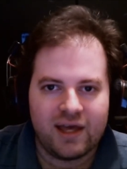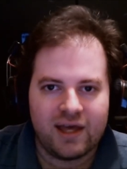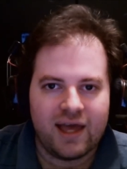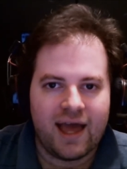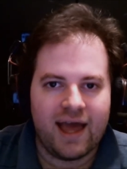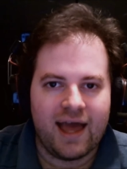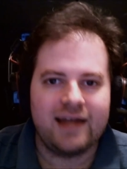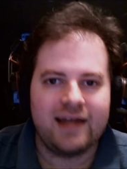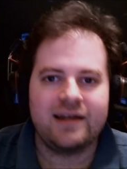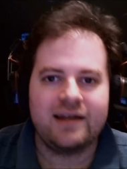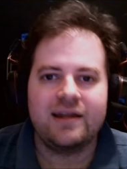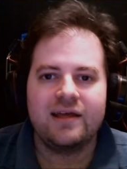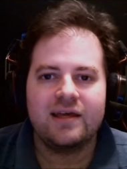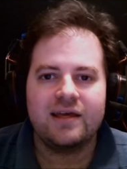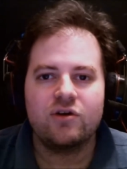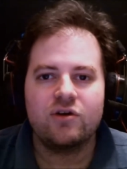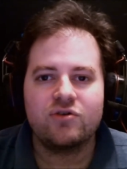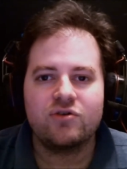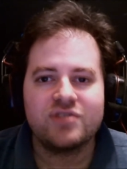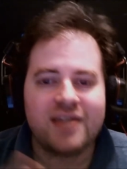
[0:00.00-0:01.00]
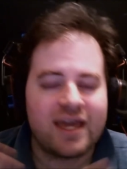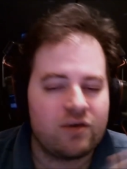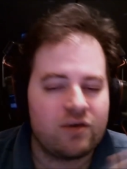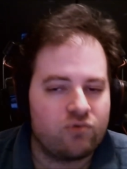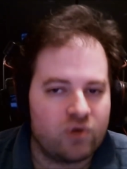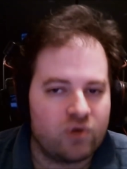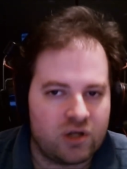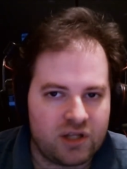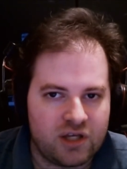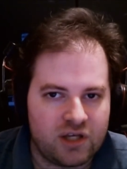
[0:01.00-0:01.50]
And here's a
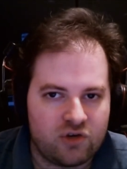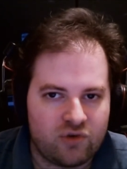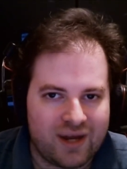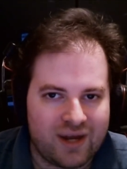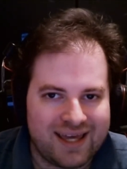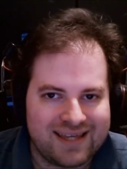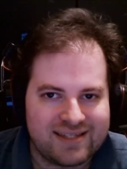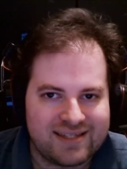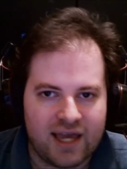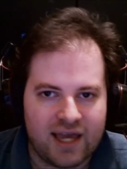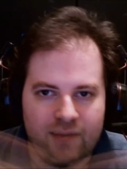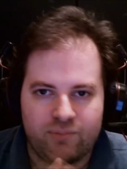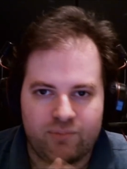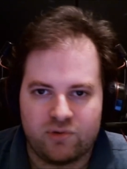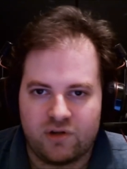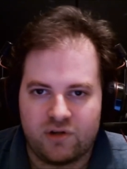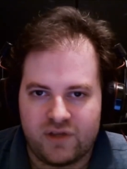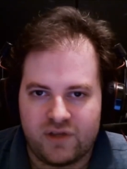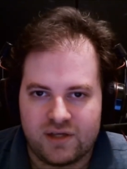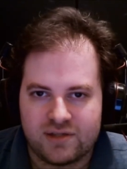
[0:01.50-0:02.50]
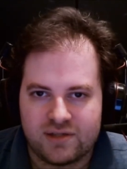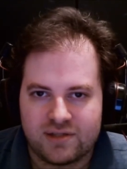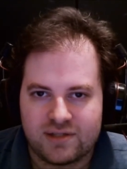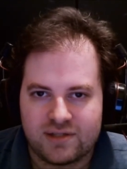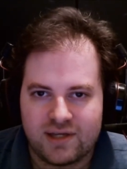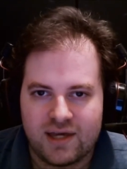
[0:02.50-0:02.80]
really great example of this.